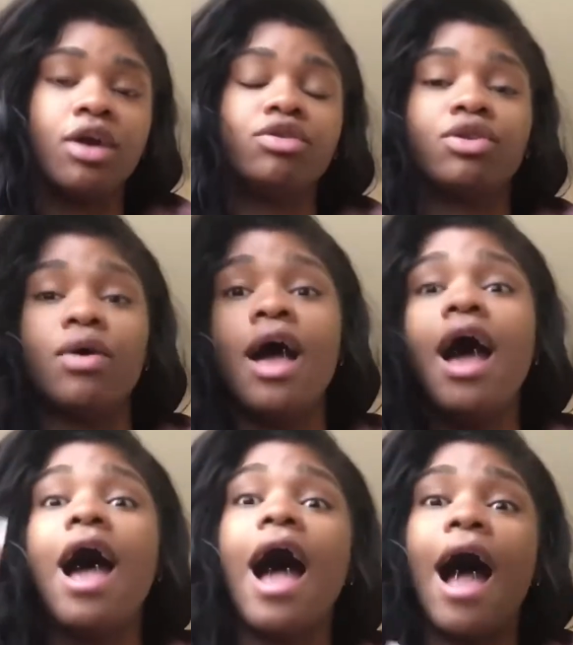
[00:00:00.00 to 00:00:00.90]
so
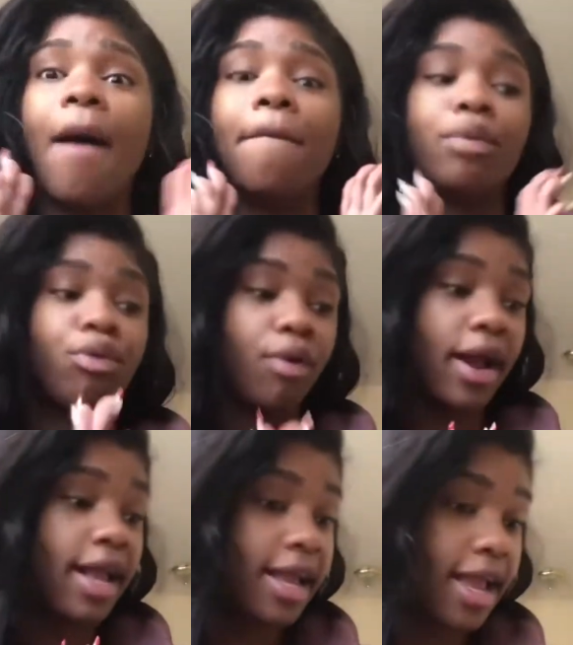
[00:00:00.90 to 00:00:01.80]
I'm
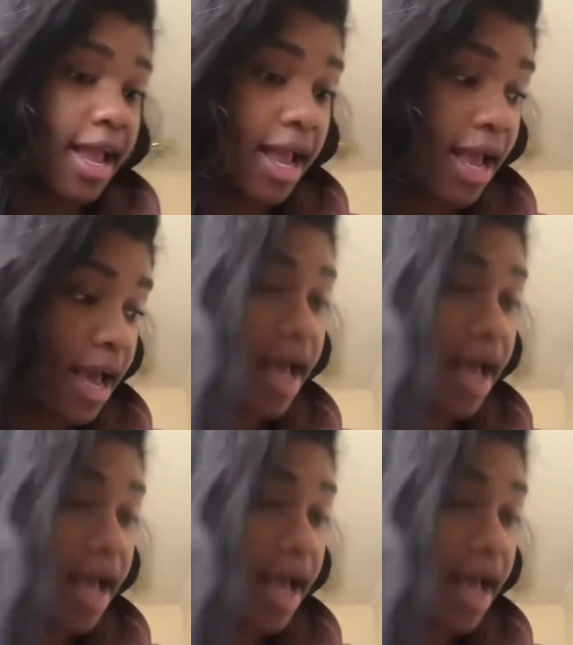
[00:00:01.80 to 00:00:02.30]
praying